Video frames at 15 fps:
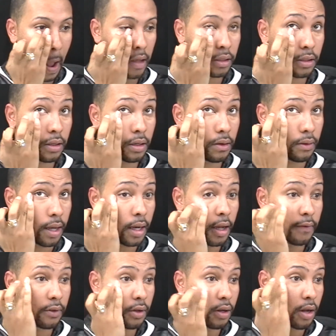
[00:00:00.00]
It's good right
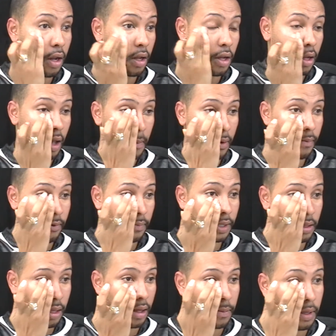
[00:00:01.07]
after you come home from the
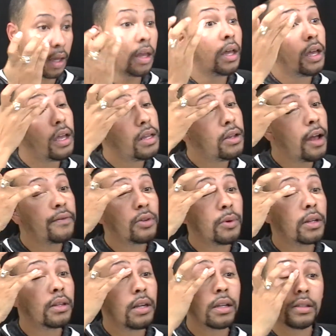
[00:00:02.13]
club and you have to
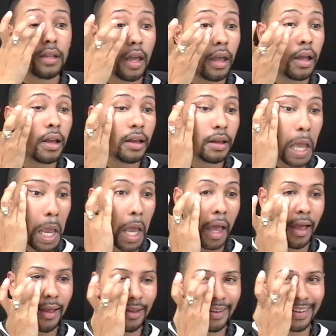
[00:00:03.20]
work the next day.
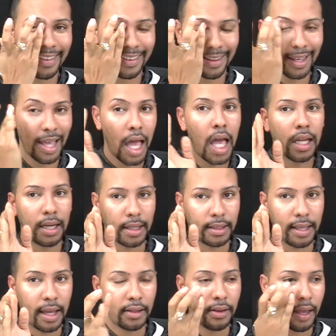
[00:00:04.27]
Not to
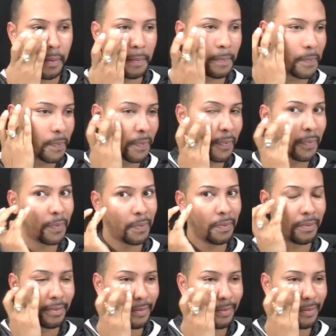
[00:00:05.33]
say I do that.